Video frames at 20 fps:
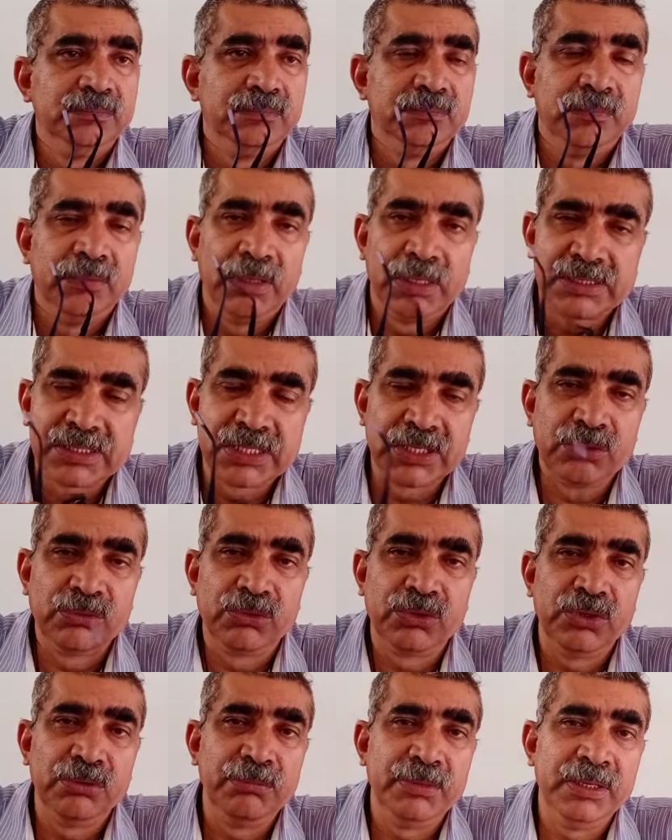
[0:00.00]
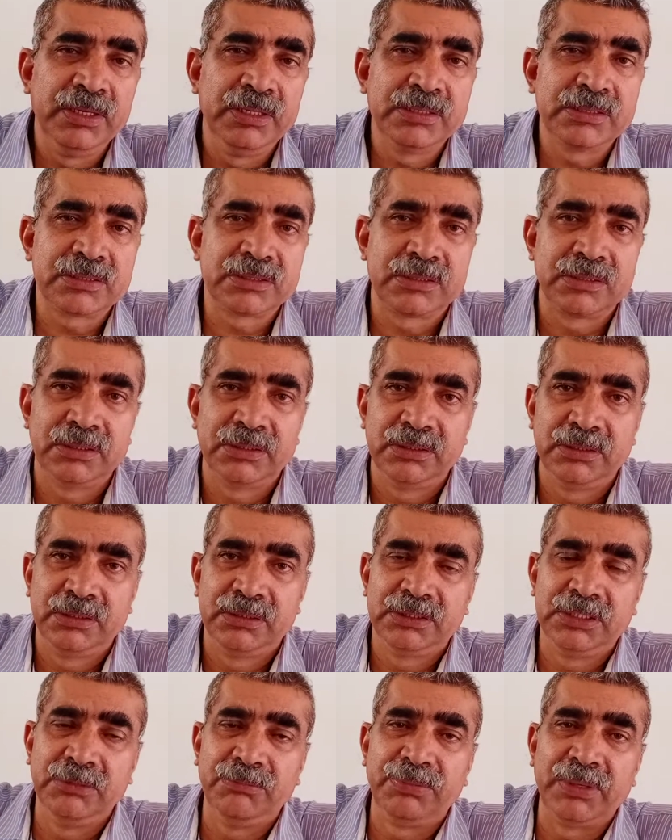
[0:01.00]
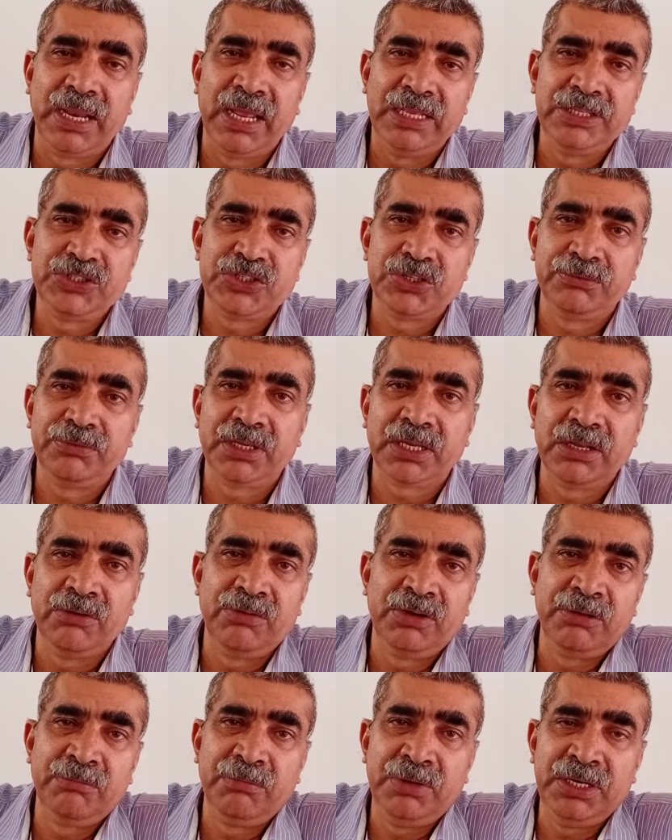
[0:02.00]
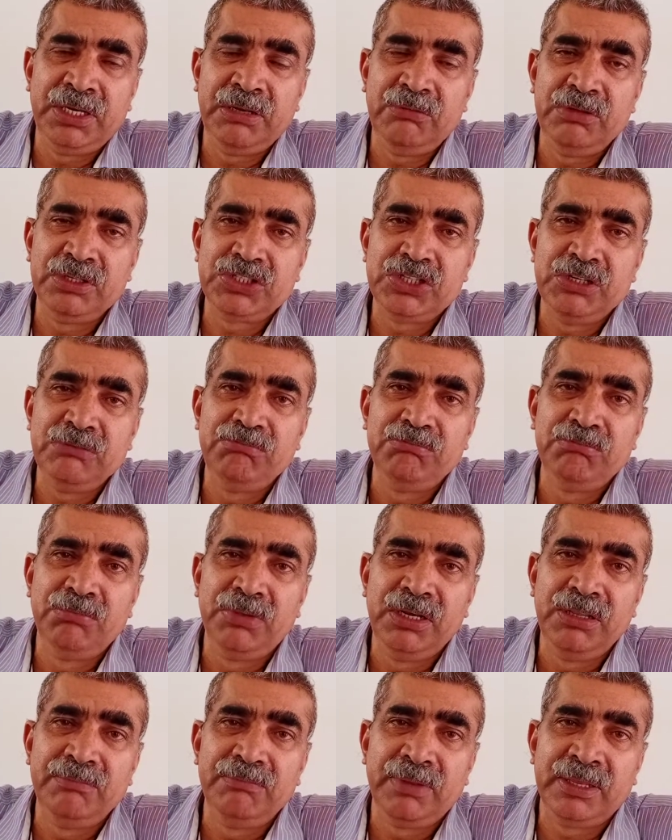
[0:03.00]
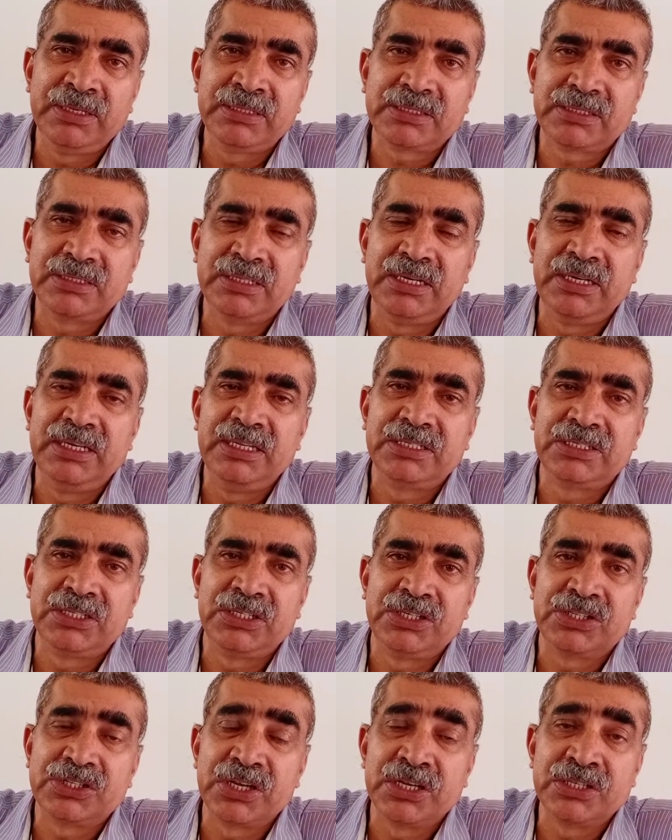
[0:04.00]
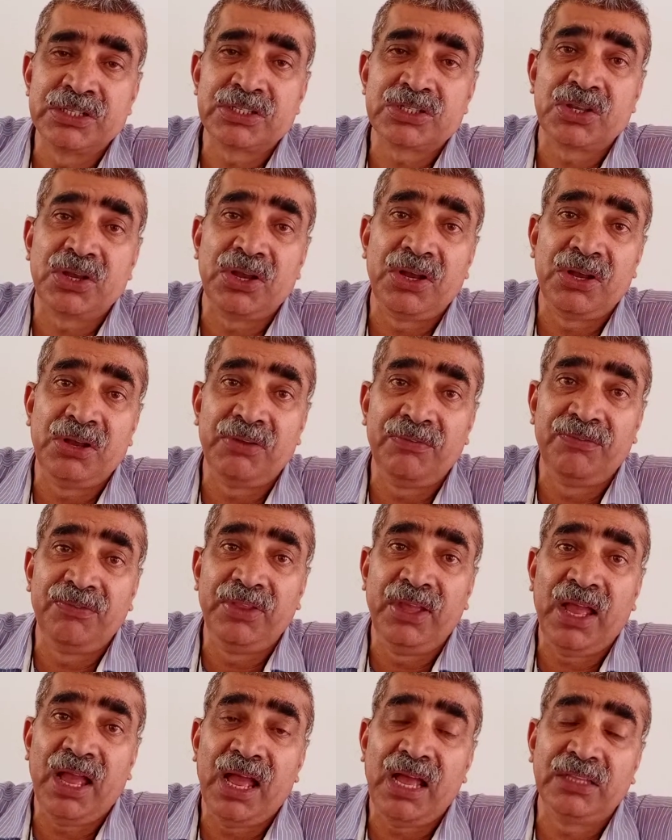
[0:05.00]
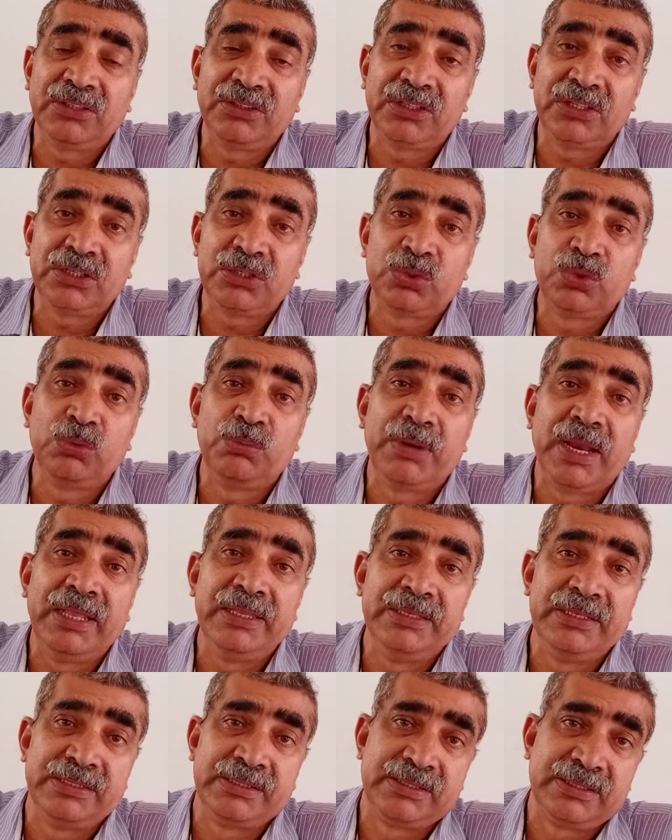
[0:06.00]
Executive means the branch of the government which implements the decisions of the other two branches.